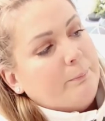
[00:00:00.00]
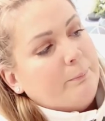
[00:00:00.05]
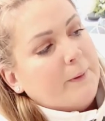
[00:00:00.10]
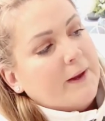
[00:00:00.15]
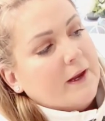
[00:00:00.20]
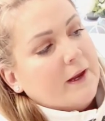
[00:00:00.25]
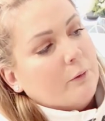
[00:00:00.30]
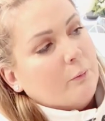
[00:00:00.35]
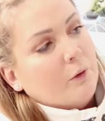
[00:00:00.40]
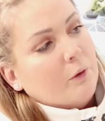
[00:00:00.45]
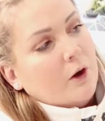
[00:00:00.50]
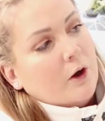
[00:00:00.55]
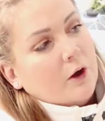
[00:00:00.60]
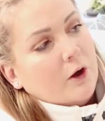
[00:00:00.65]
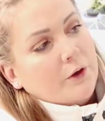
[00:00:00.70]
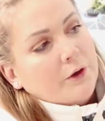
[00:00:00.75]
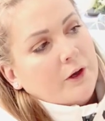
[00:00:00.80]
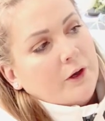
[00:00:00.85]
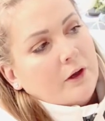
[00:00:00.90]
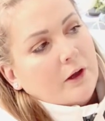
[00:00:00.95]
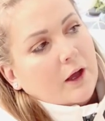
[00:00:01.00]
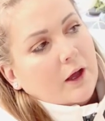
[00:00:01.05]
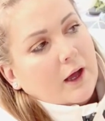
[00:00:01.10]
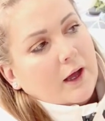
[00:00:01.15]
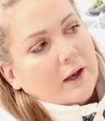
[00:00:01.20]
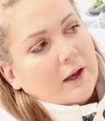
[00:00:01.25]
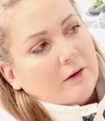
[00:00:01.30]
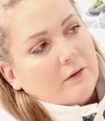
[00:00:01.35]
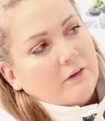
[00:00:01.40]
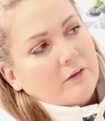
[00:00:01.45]
bigger one,
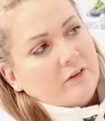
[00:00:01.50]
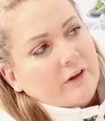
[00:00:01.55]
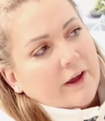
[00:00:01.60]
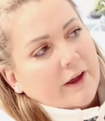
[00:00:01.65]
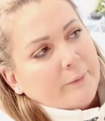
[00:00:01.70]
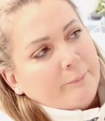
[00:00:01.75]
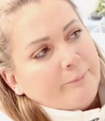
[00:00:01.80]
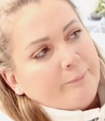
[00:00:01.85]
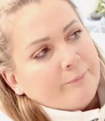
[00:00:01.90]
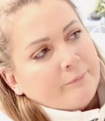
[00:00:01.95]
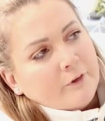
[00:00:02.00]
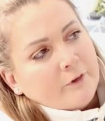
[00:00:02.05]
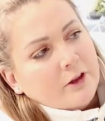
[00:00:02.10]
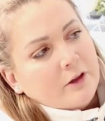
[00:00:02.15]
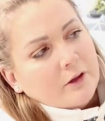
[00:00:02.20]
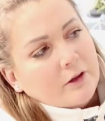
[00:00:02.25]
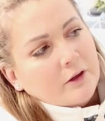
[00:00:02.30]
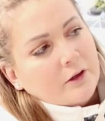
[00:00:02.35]
and an